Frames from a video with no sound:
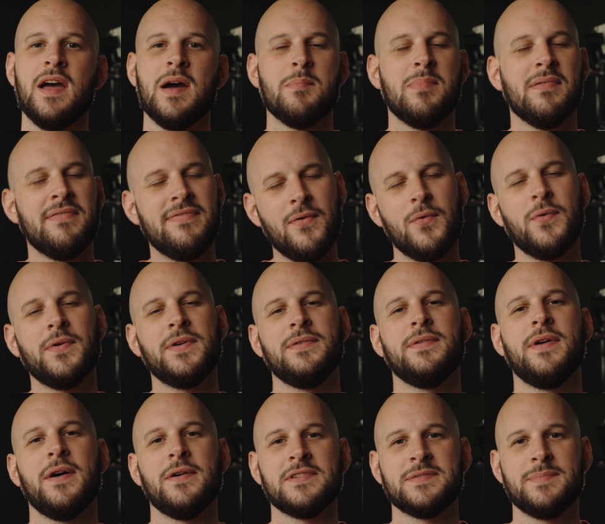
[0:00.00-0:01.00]
before you
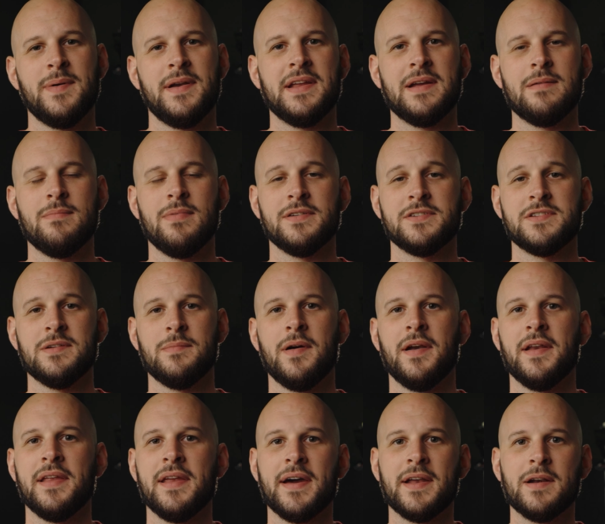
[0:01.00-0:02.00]
go spending a bunch of
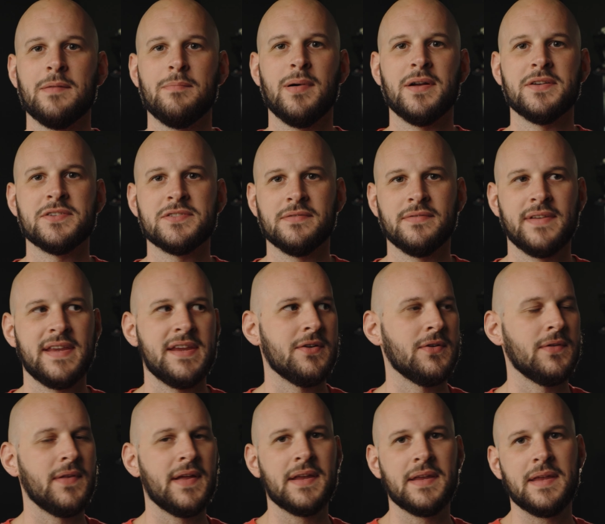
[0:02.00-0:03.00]
money on a bunch of
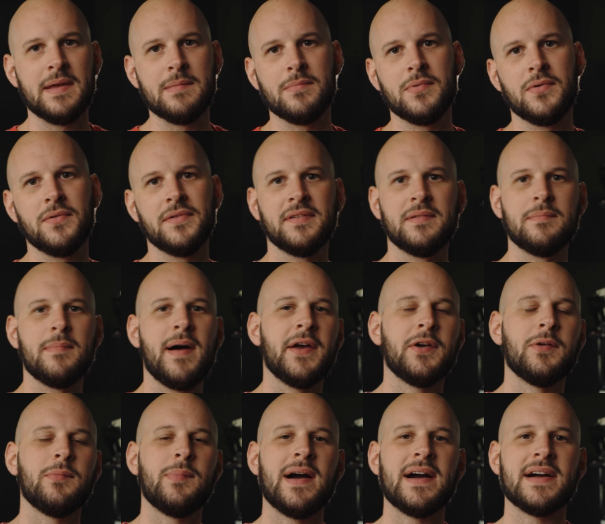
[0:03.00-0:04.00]
gear like gimbals and
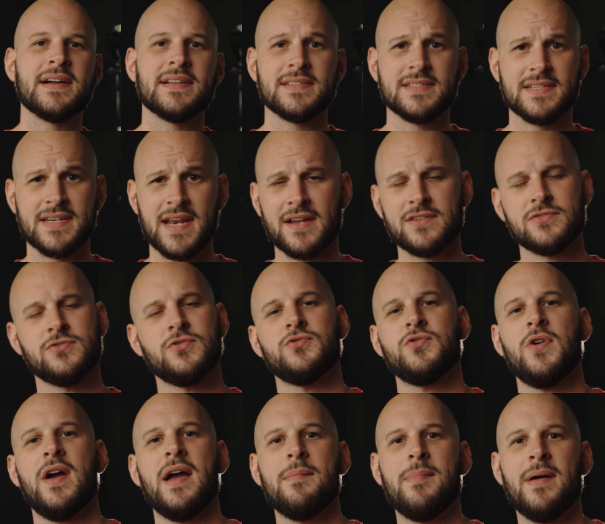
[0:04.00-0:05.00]
monopods and extra
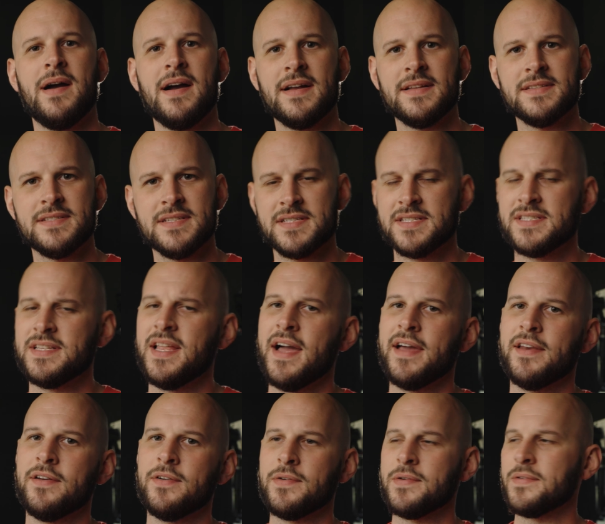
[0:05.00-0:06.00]
tripods and
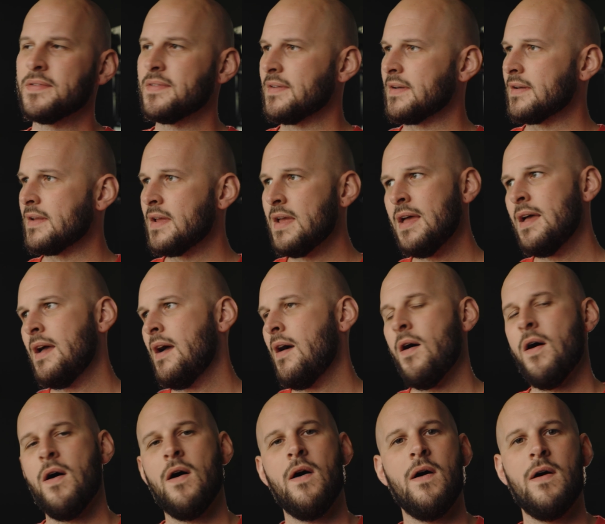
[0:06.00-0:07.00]
sliders and
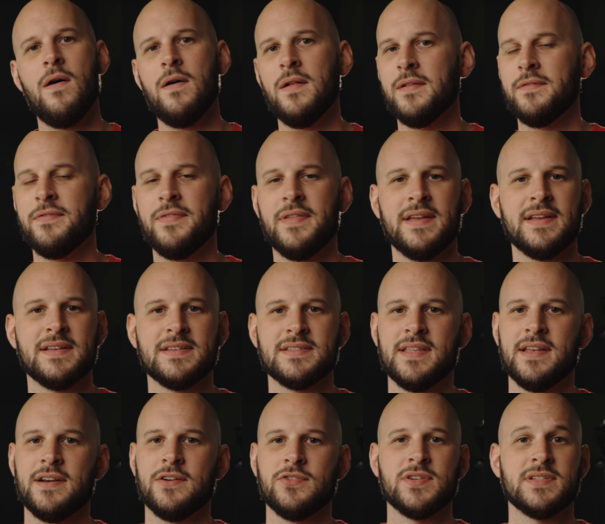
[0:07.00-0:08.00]
all the things
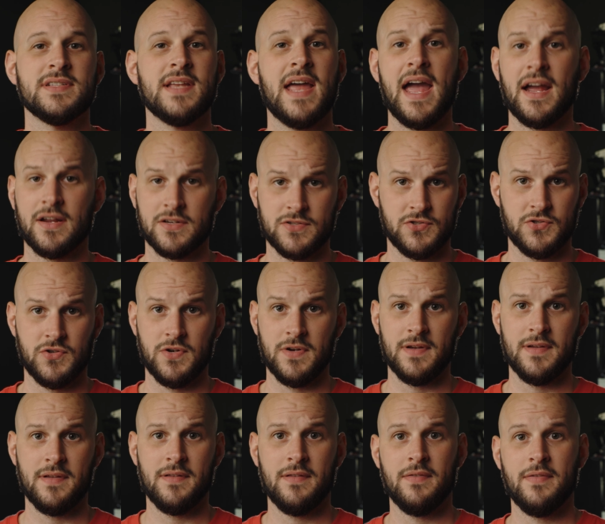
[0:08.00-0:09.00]
that are just
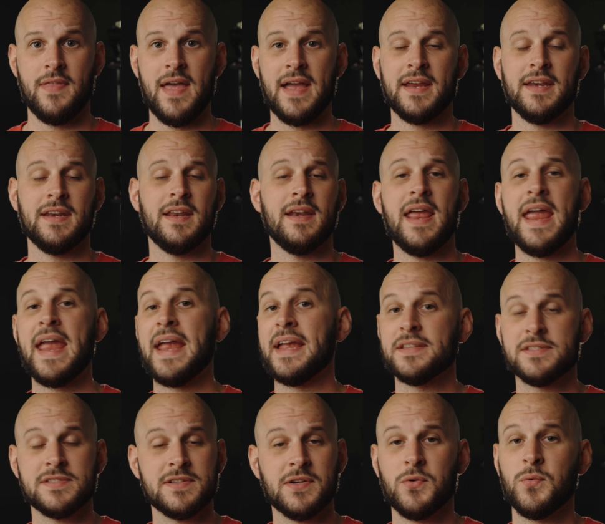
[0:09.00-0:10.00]
extra that can
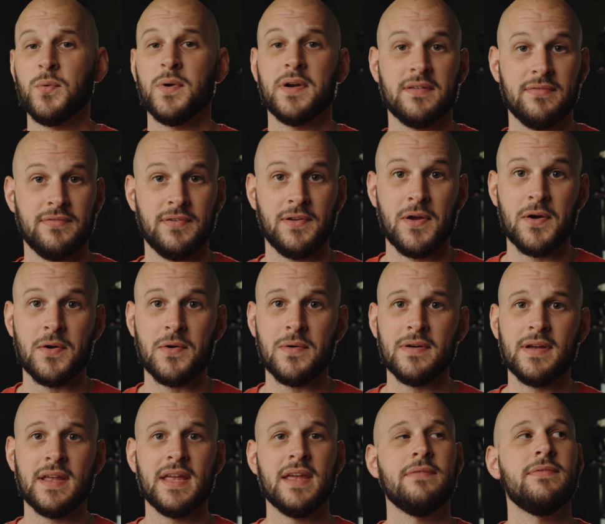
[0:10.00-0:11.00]
enhance your
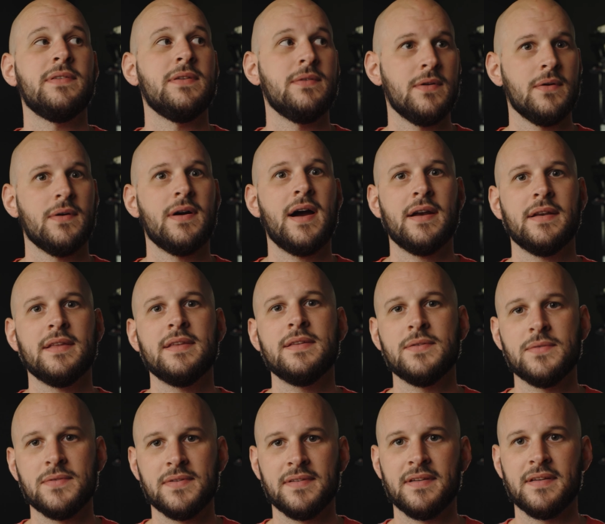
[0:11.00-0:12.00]
workflow if you know how to
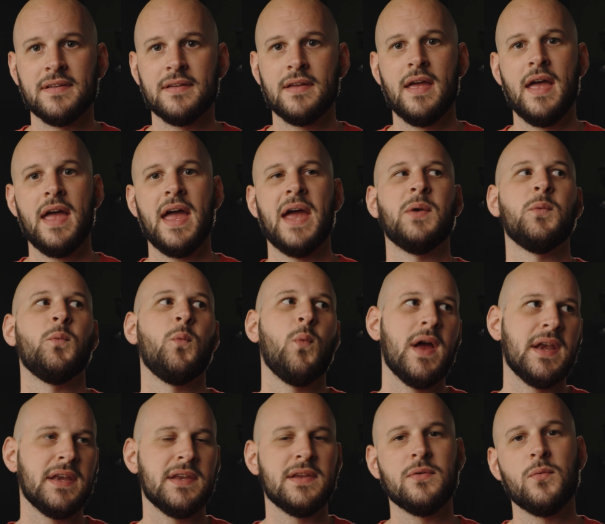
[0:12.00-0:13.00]
use it and
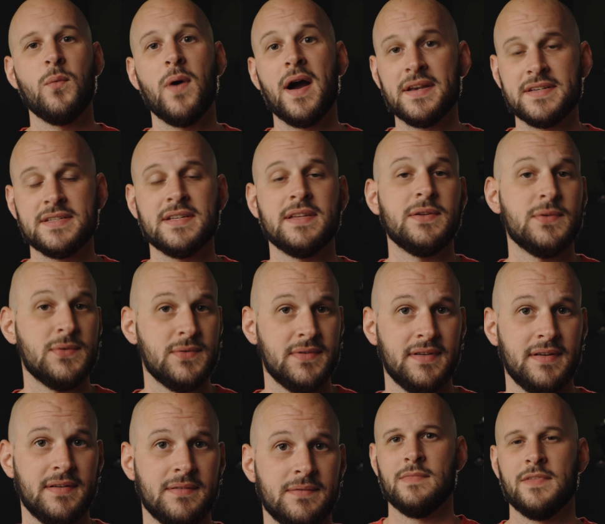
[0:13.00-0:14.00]
when you want to use
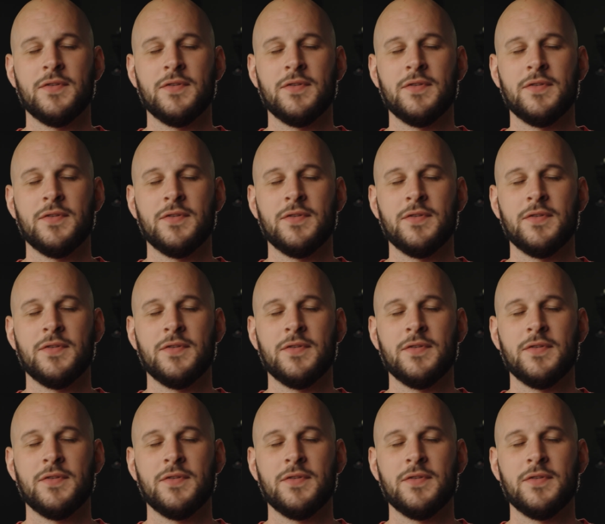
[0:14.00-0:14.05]
it.